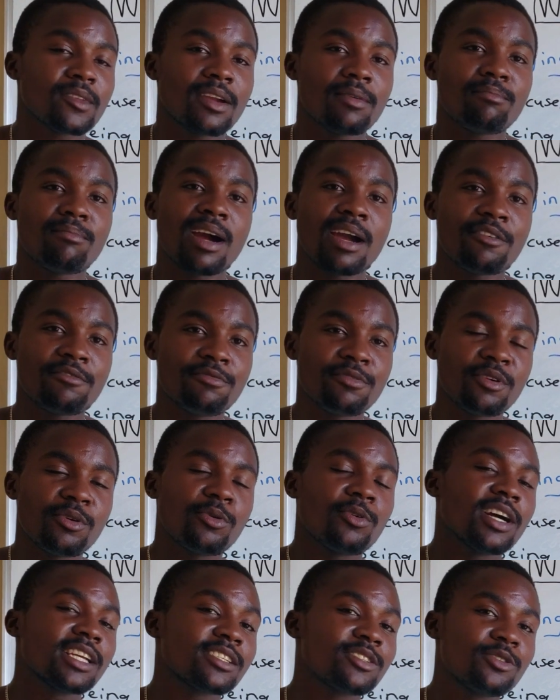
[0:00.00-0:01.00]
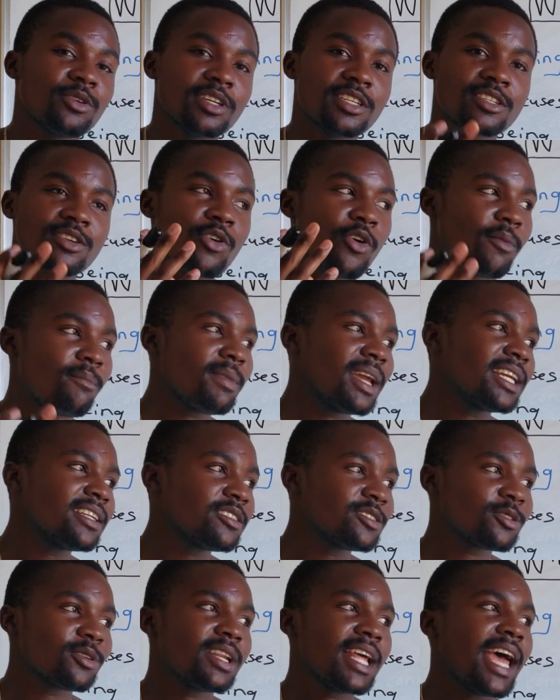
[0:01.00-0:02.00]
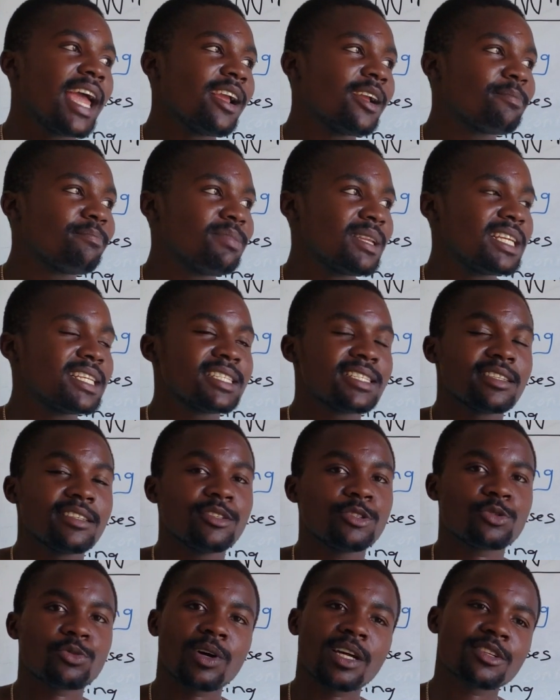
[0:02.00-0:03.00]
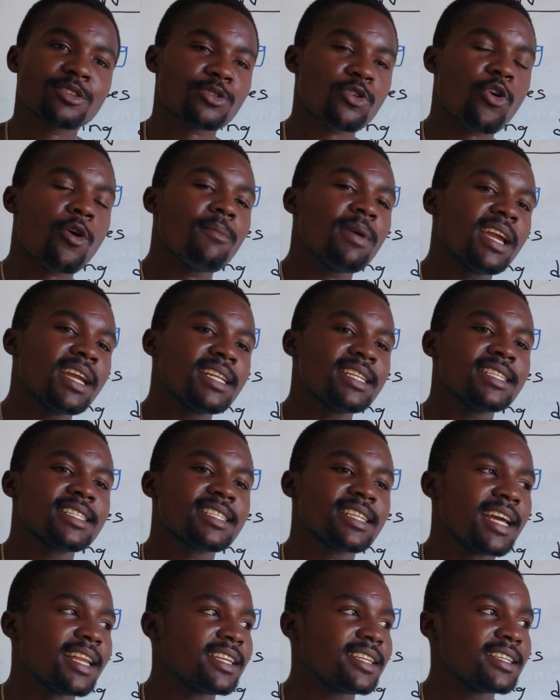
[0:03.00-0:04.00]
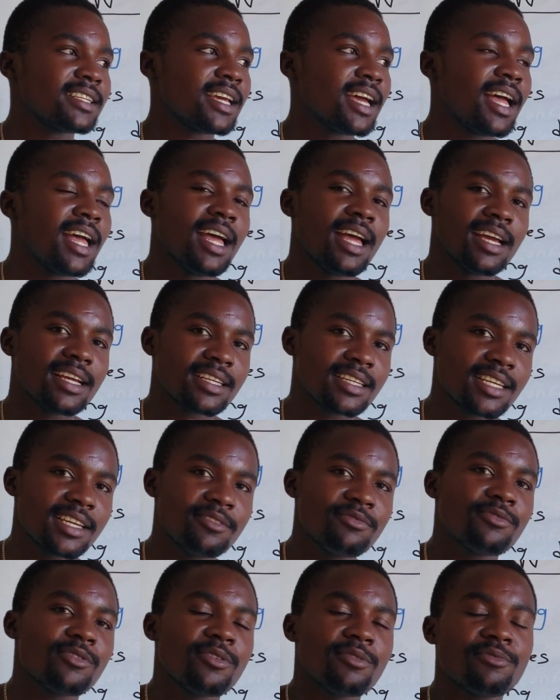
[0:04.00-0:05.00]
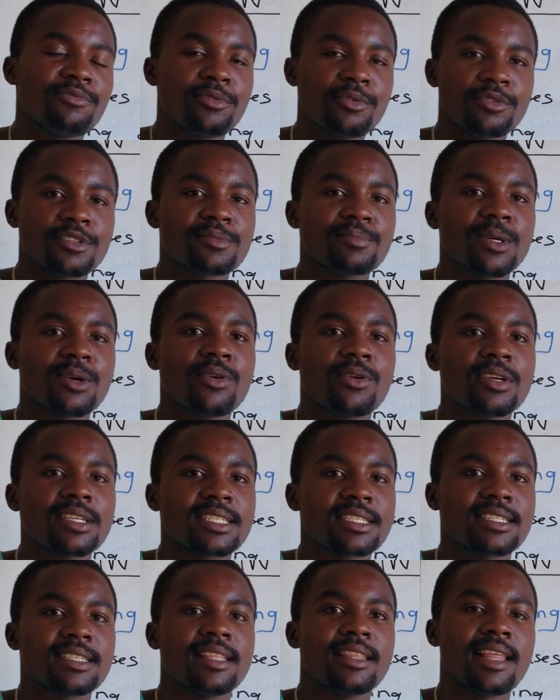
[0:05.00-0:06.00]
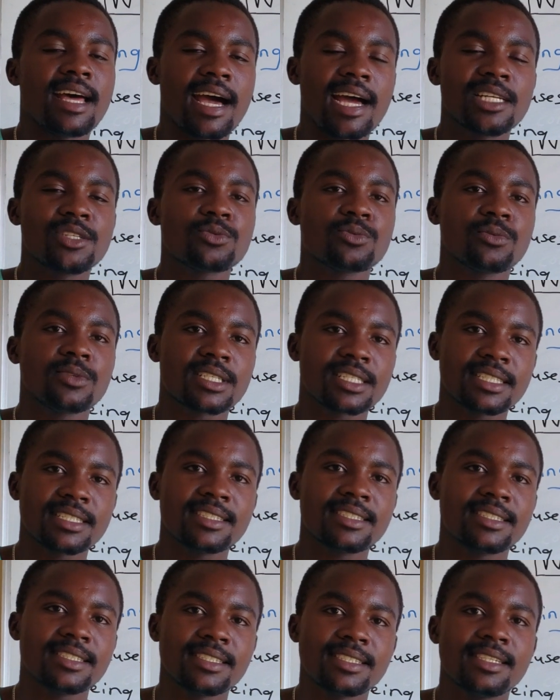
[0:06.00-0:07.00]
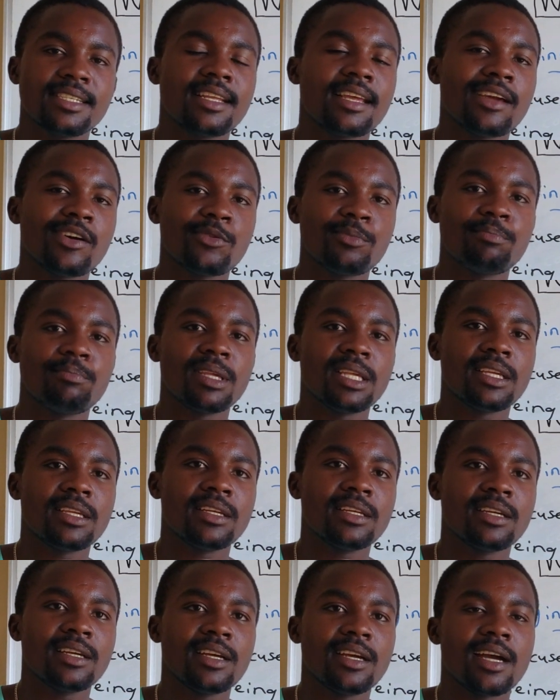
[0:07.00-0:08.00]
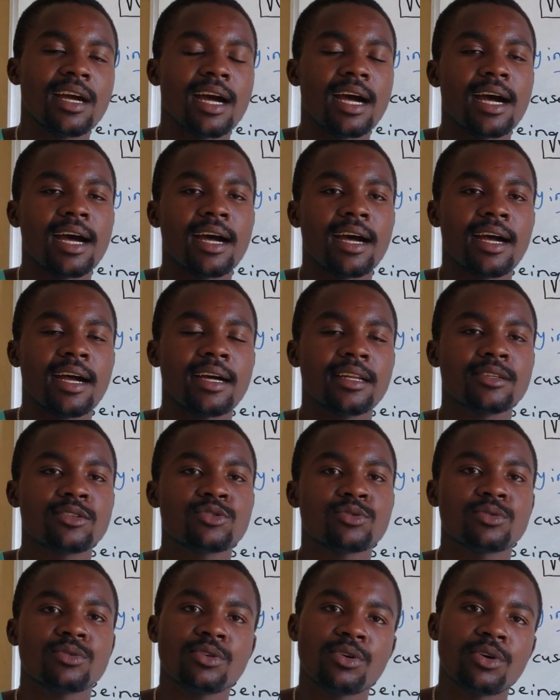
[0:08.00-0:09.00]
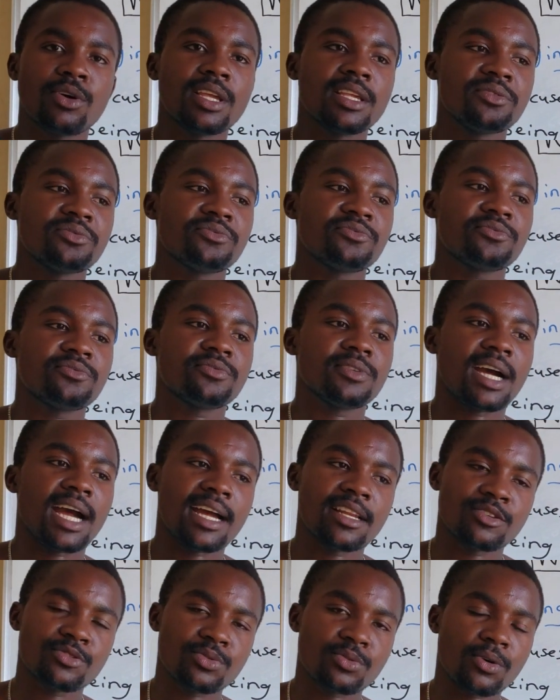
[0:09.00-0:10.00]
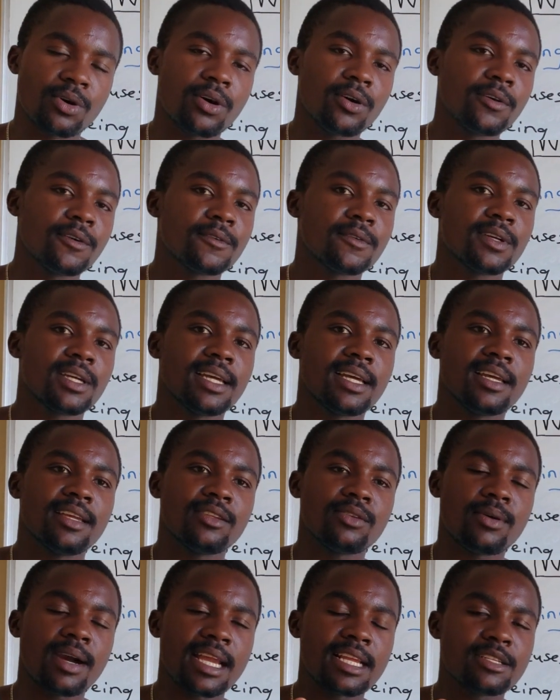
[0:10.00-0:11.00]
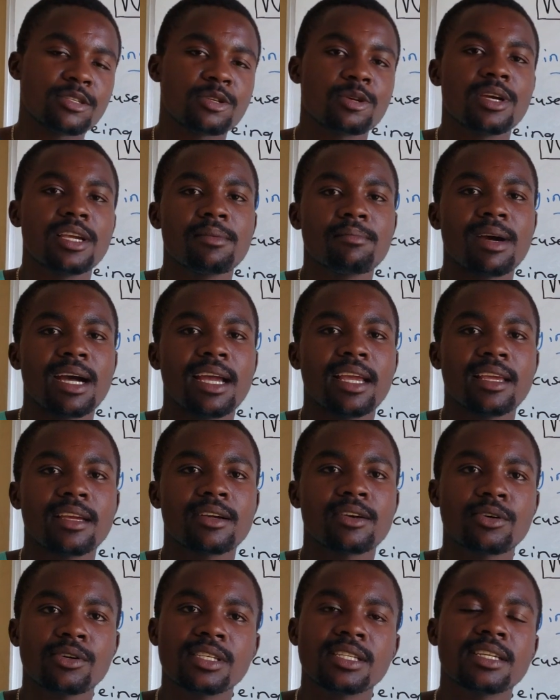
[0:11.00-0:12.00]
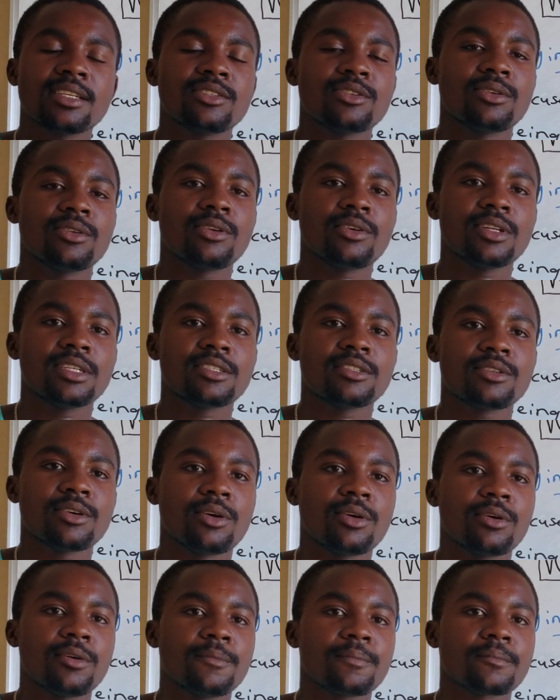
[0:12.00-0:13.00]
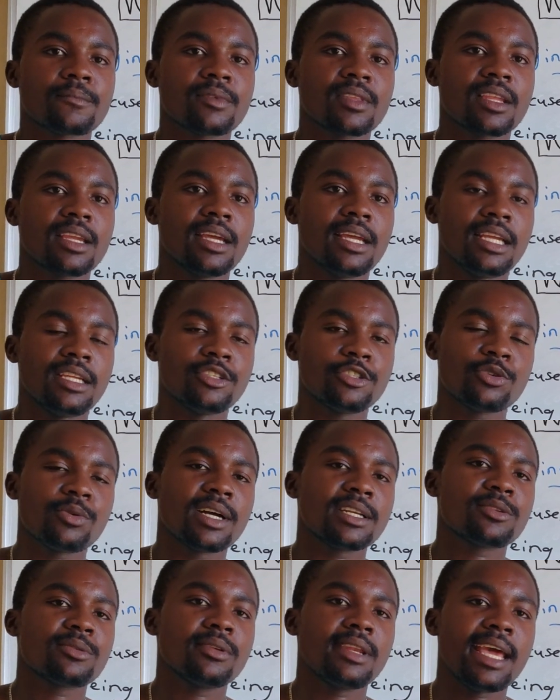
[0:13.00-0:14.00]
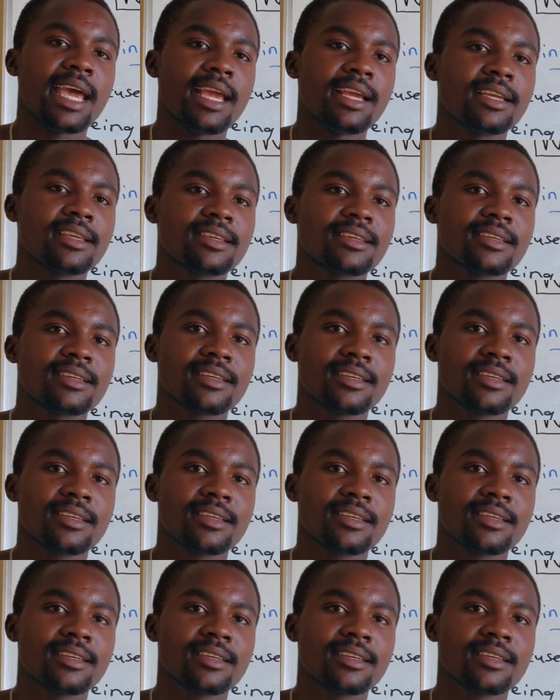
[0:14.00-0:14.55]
my viewers don't comment or like. Please ensure to comment and give your views, because that will really help me to know if at all you are enjoying my content or not. So ensure to like,